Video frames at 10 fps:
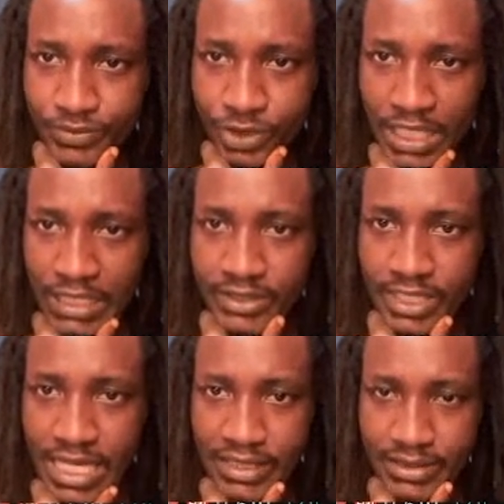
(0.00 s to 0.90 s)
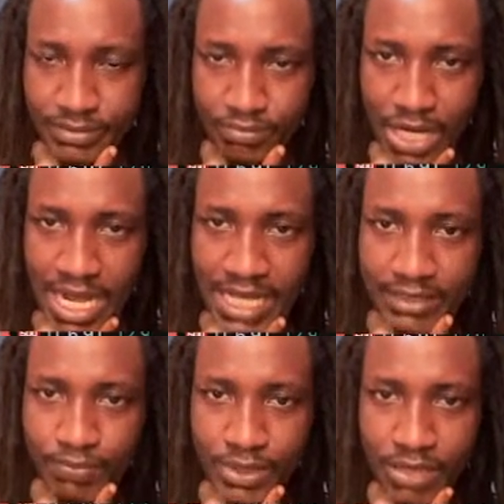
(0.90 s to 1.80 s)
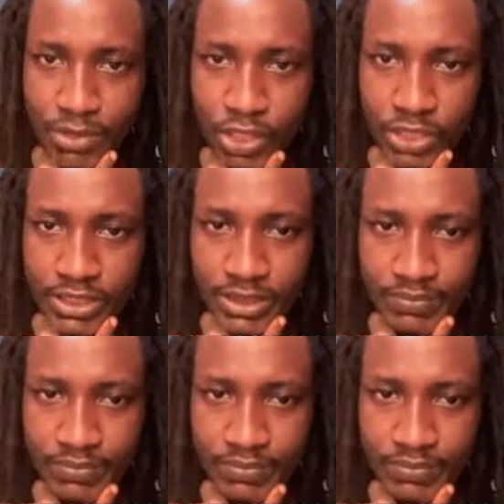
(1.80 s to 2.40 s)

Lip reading: you can see that price pretty much